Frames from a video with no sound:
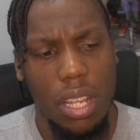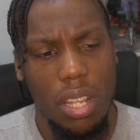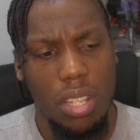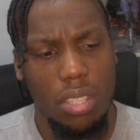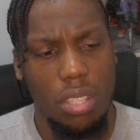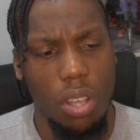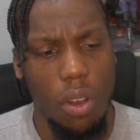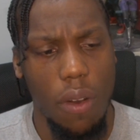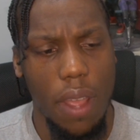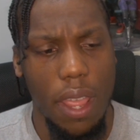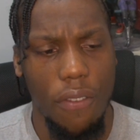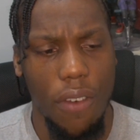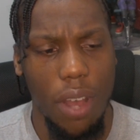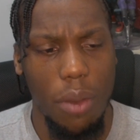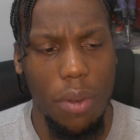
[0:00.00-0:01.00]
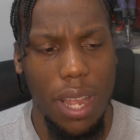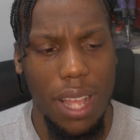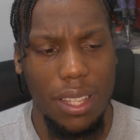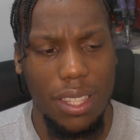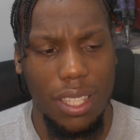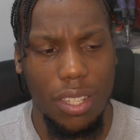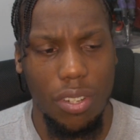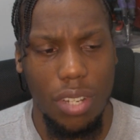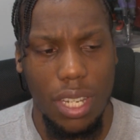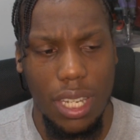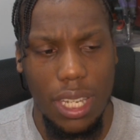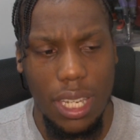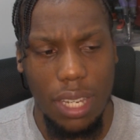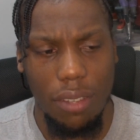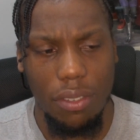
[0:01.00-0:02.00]
So if I had to
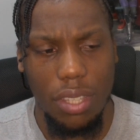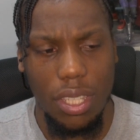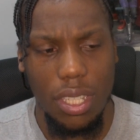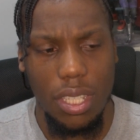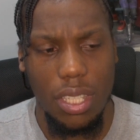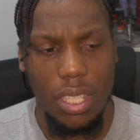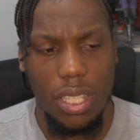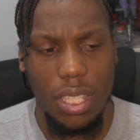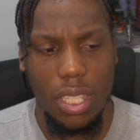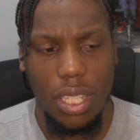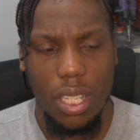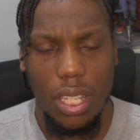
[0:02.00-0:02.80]
give this